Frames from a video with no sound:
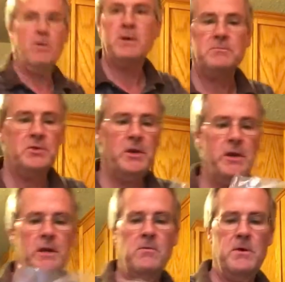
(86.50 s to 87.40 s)
when I'm
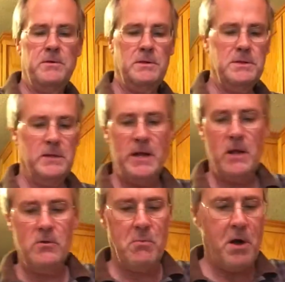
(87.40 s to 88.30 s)
shaking, whether it's in an
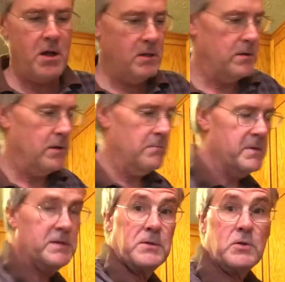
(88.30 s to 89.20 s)
aloe ball or a
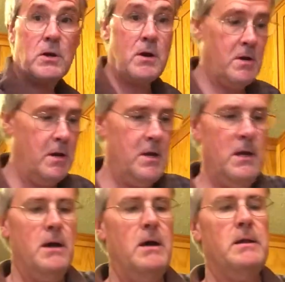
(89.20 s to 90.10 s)
mason jar,
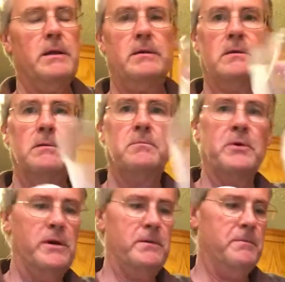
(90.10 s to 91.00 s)
I like to
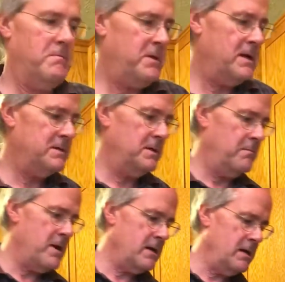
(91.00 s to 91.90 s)
put a plastic
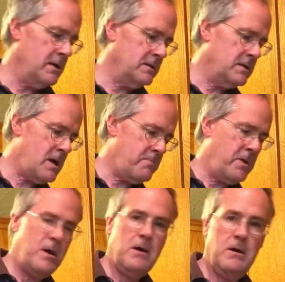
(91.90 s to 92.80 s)
baggie on
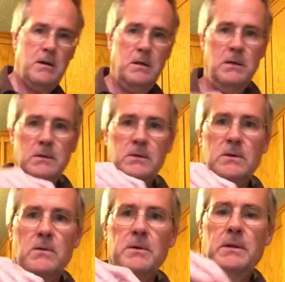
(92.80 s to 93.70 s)
top
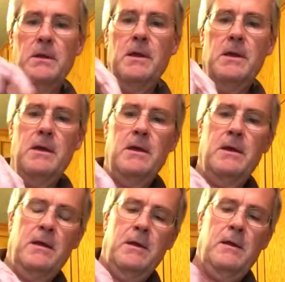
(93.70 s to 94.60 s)
so that
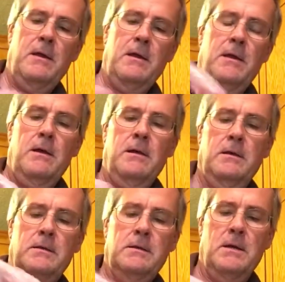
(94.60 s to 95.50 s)

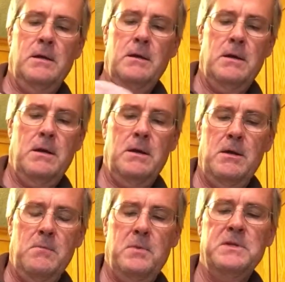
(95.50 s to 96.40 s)
it
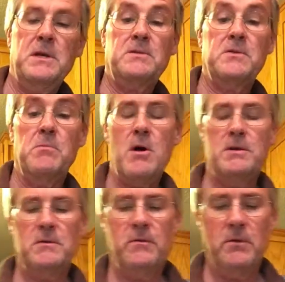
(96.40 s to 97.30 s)
protects the
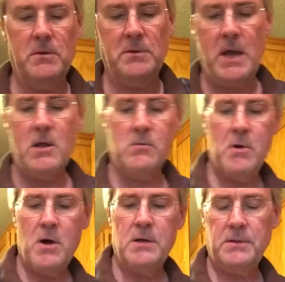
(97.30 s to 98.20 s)
balls if you're using aloe
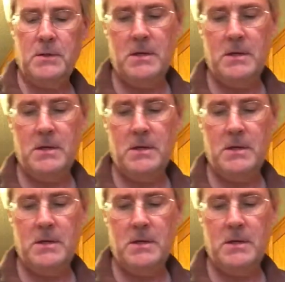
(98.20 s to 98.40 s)
balls.